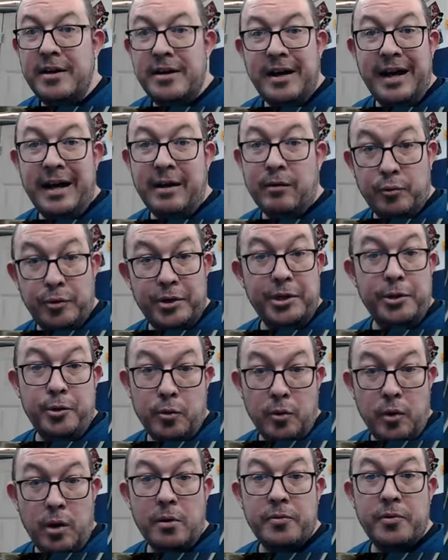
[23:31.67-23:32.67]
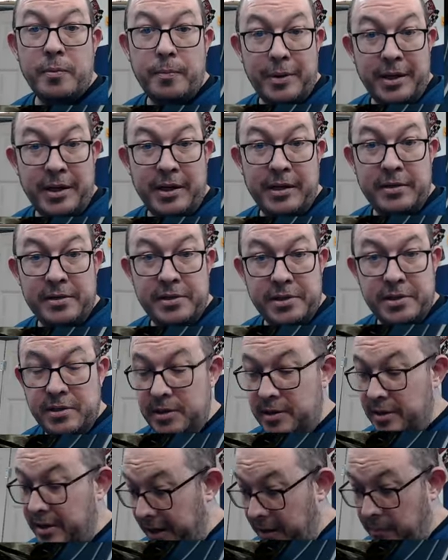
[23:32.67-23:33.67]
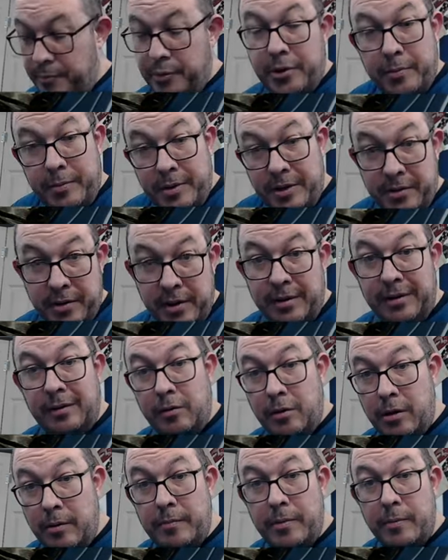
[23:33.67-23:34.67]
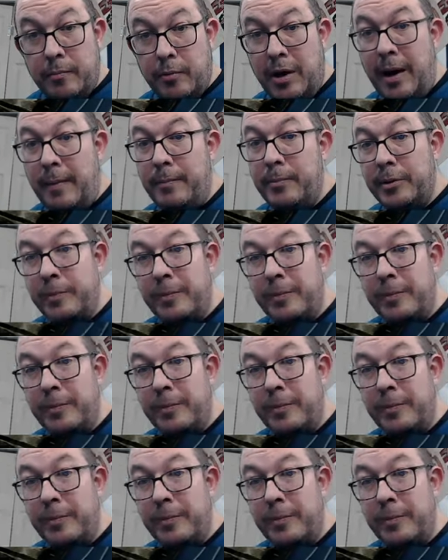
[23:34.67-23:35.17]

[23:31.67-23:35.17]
and redo all the pins and put them in there and crimp them properly.